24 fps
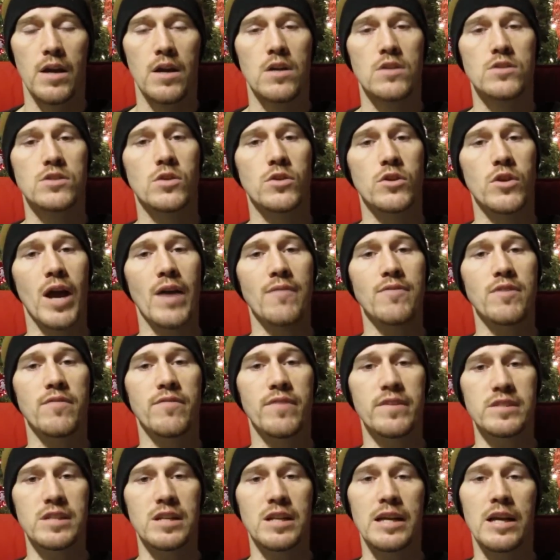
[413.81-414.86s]
So you have to
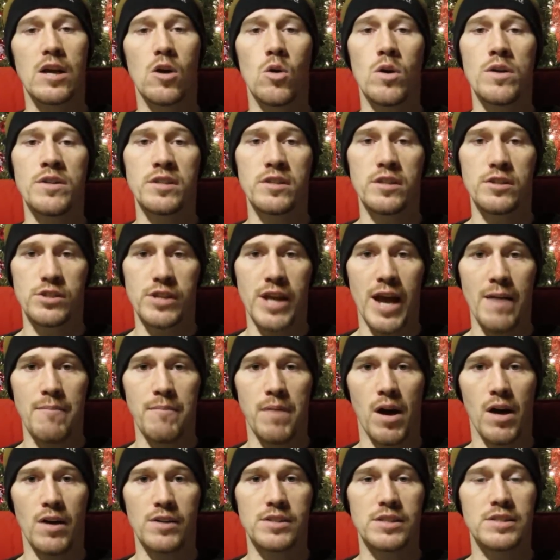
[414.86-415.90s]
physically go into the chat
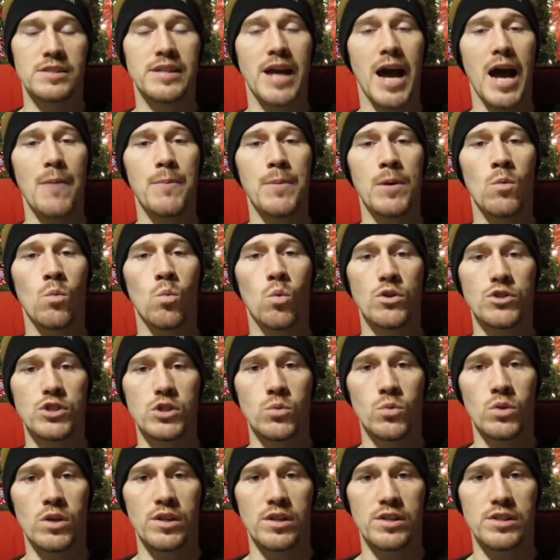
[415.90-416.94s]
box and type in what
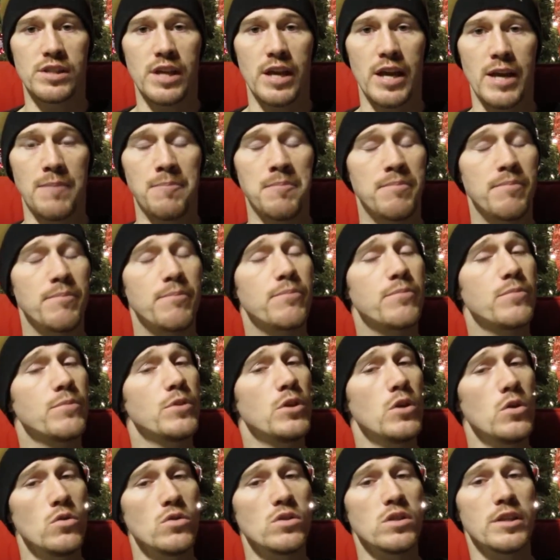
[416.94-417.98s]
you wanted to say,
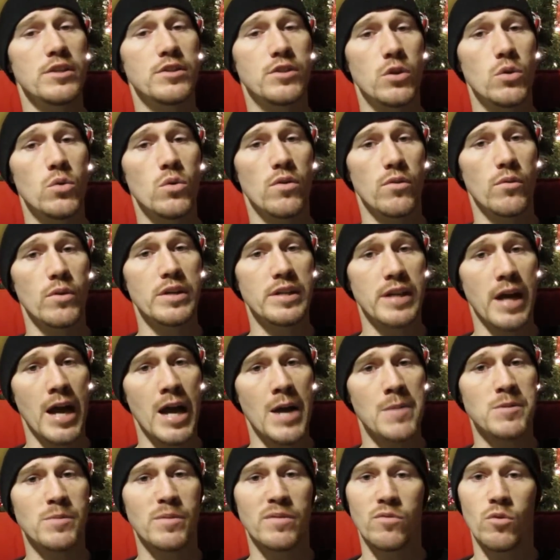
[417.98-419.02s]
usually 2 or 3
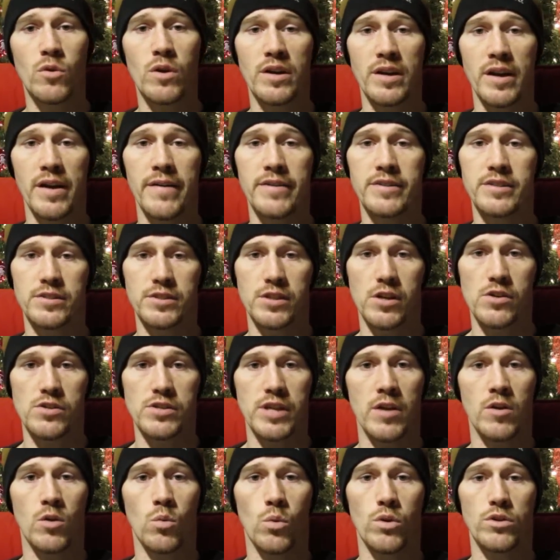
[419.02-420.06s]
times before it narrows the search
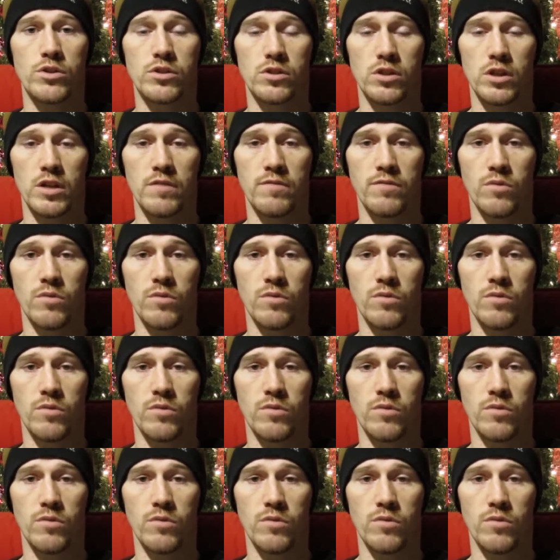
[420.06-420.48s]
down to what you're looking